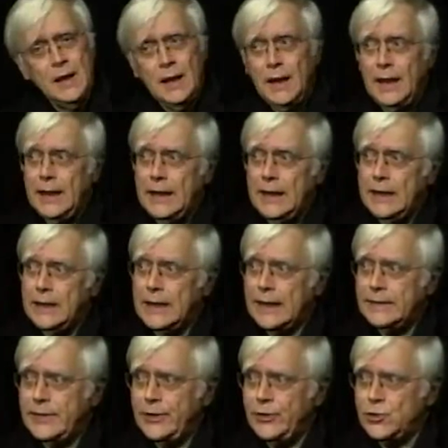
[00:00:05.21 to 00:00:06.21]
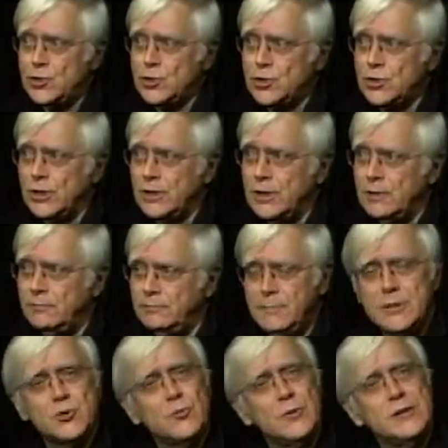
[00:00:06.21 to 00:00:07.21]
and I teach
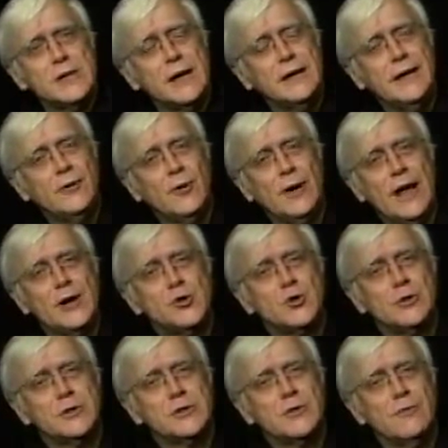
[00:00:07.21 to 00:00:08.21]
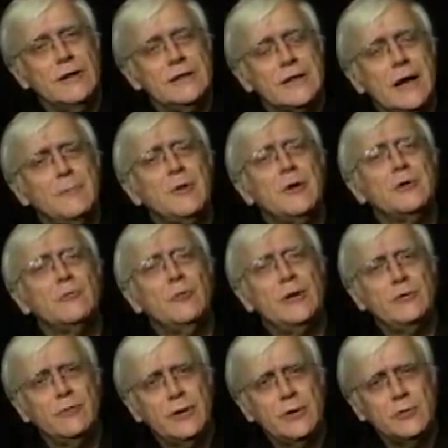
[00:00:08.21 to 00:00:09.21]
mysteries on international screens, and I'm here to
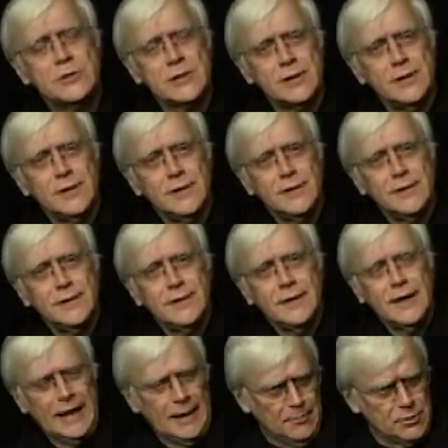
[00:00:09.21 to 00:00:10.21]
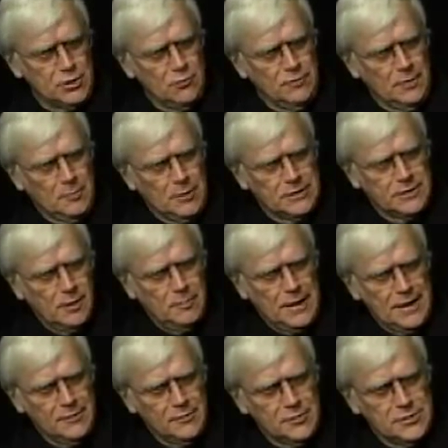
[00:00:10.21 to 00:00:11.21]
introduce an episode in the
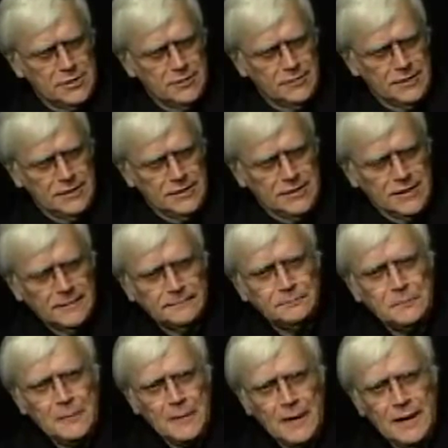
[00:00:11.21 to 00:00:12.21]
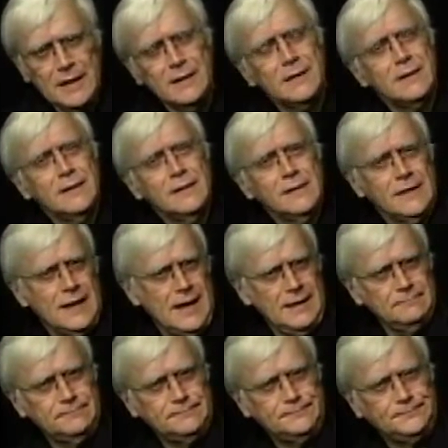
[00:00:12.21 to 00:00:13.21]
Montalbano series,
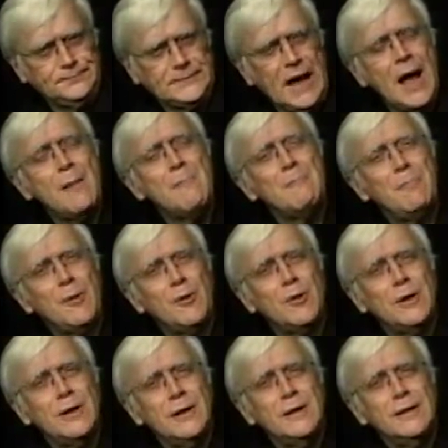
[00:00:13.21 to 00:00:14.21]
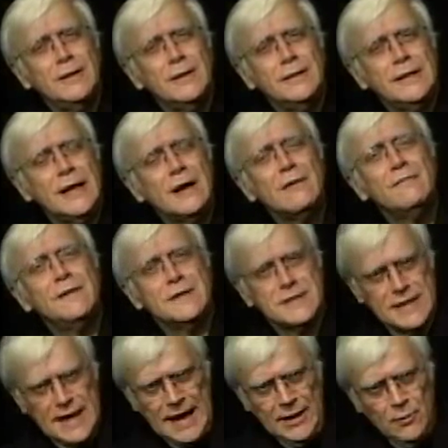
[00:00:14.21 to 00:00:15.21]
Campo del
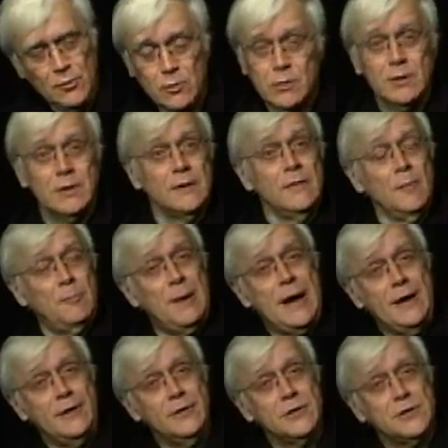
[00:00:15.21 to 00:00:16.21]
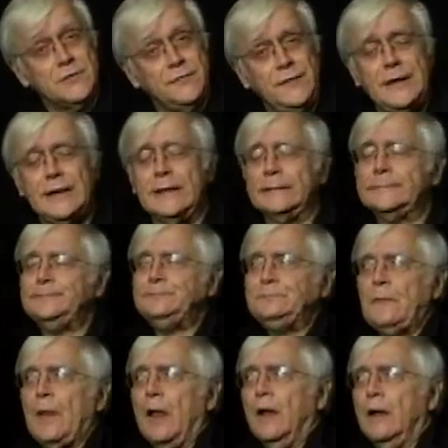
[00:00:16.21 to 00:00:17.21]
Vasaio, or the Potter's Field.
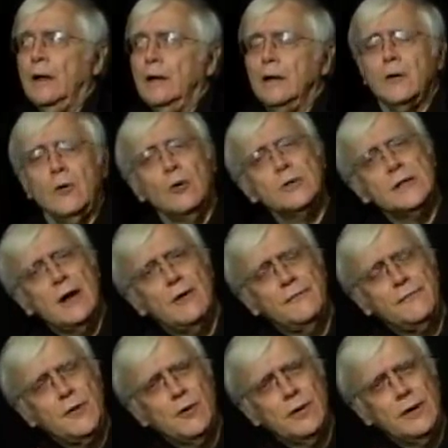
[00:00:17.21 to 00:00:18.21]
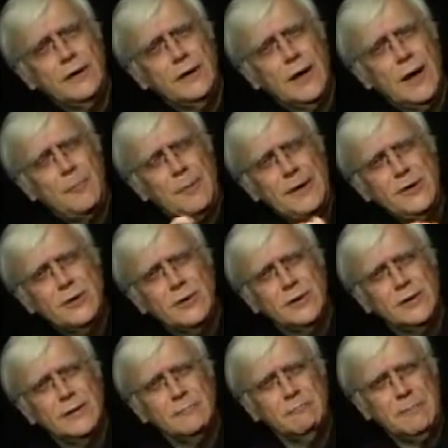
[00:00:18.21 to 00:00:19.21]
Of course, now if you're up on
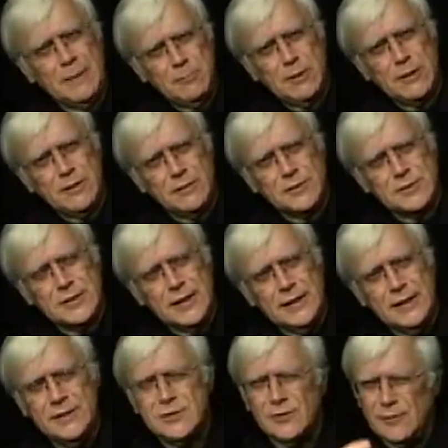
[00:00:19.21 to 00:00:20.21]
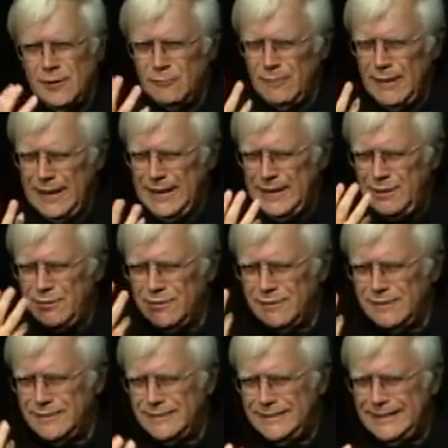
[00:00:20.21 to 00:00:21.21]
your biblical studies already,
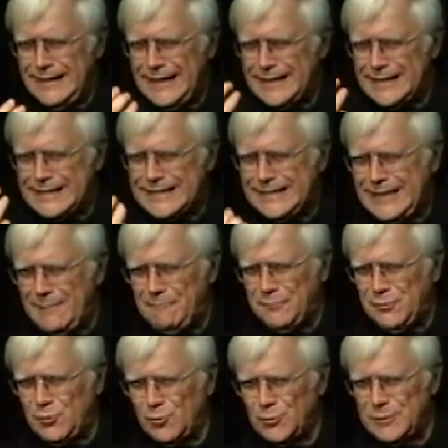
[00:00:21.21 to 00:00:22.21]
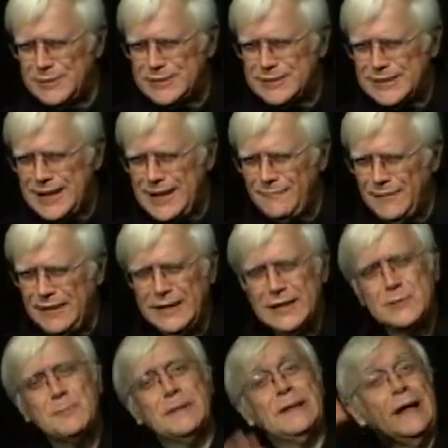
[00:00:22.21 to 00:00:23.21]
you got a step towards solving
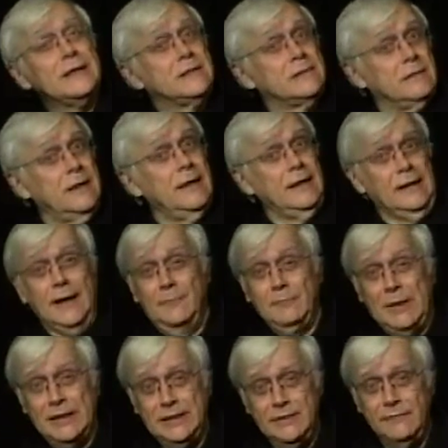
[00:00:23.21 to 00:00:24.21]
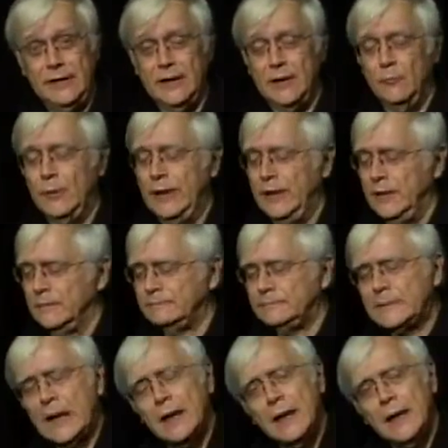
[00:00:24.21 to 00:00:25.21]
this, but hey, I'm not giving it away here.
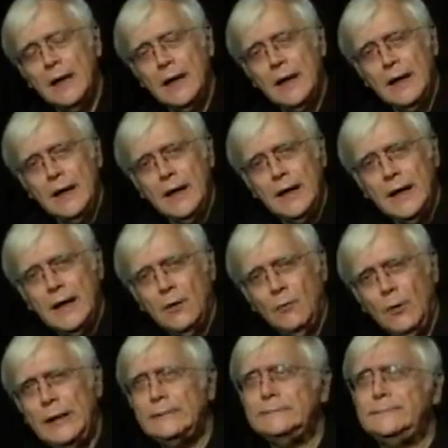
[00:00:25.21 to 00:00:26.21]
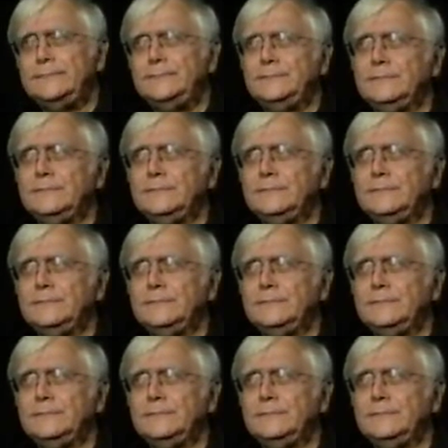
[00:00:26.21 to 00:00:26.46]
Well,